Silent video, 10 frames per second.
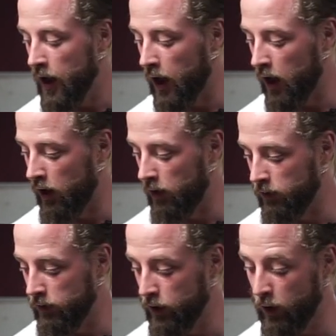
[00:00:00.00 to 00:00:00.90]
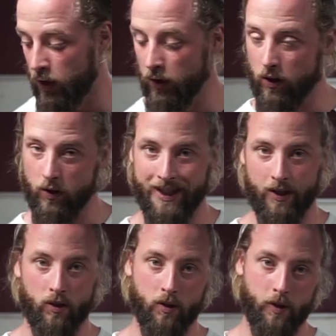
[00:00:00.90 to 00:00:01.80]
You could go
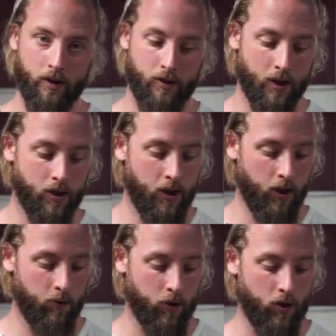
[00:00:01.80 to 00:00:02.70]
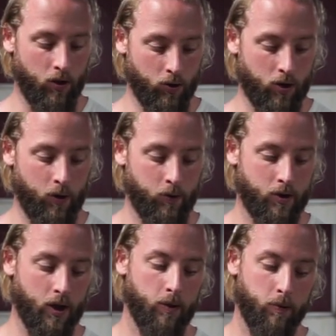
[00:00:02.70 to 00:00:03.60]
down all the way to 16, but usually we
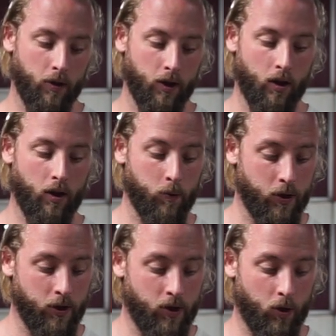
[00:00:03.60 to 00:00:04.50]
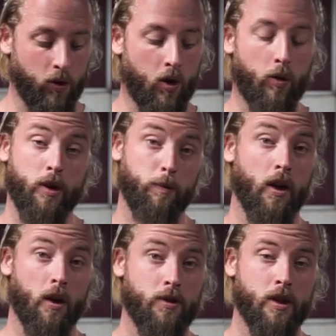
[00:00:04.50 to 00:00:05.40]
stay below, we don't go to
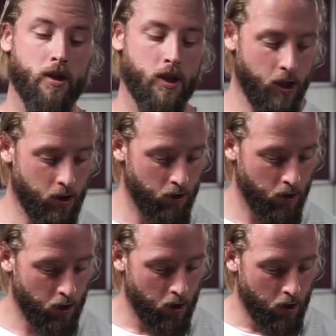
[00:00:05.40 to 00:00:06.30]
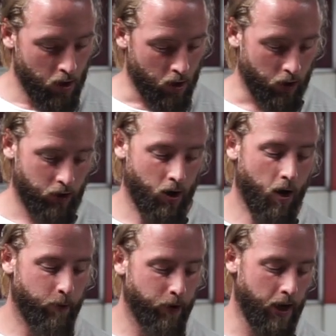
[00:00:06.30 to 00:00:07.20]
below 16. On
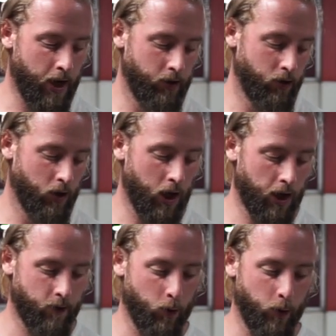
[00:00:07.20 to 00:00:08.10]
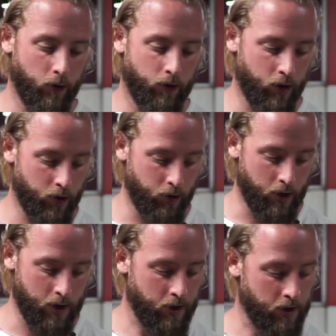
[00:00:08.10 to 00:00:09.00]
top of that, you have what we refer
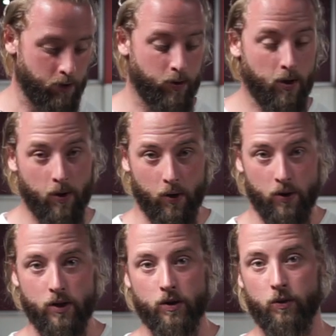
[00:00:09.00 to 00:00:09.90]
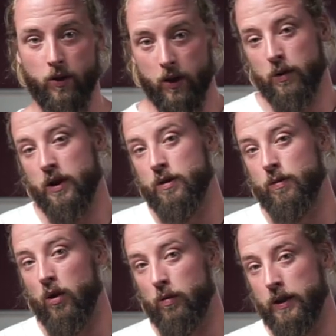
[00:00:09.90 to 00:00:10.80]
to as pea berries, or really, really
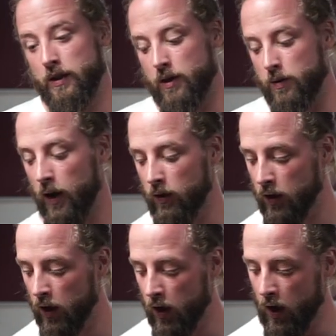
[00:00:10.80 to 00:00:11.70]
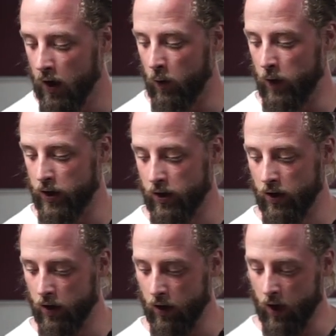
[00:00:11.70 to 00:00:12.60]
small beans as well,
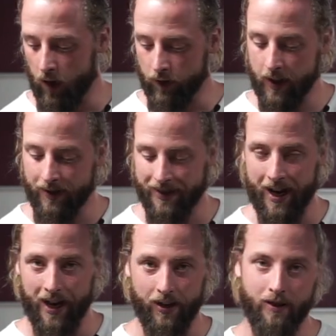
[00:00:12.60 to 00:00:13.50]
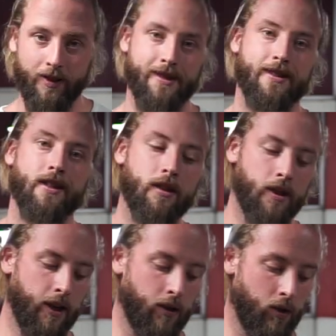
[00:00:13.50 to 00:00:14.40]
which often has a higher density
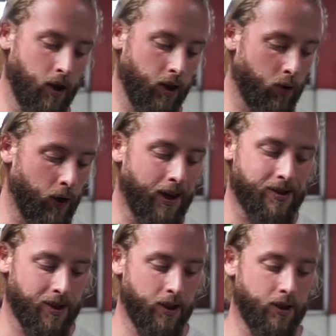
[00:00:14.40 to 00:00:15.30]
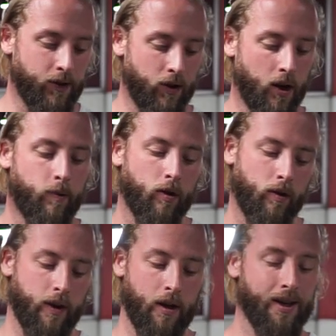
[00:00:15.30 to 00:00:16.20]
and can create a slightly different cup
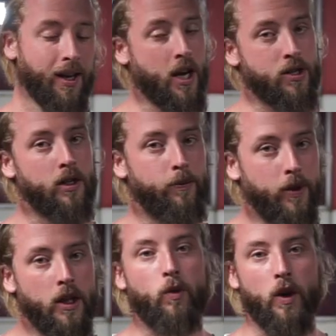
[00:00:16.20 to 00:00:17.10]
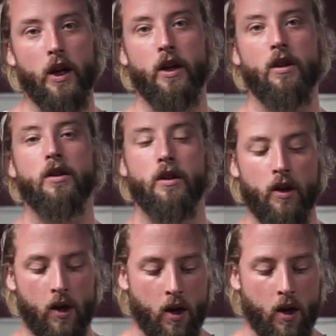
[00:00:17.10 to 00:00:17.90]
profile and can actually be really good.